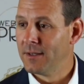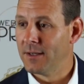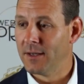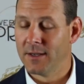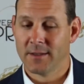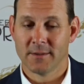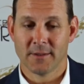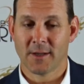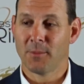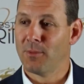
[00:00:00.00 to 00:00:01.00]
A
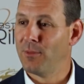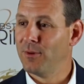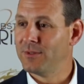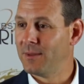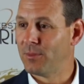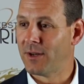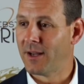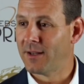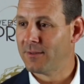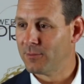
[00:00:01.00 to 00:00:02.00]
couple moves he put
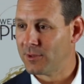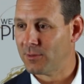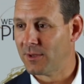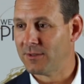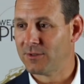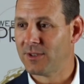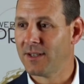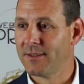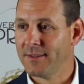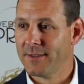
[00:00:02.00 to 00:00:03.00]
on, which were
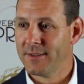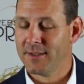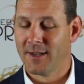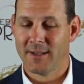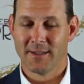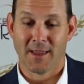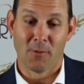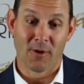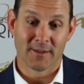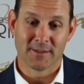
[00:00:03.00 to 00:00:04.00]
interesting, and they
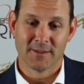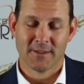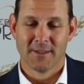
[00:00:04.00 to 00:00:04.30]
worked.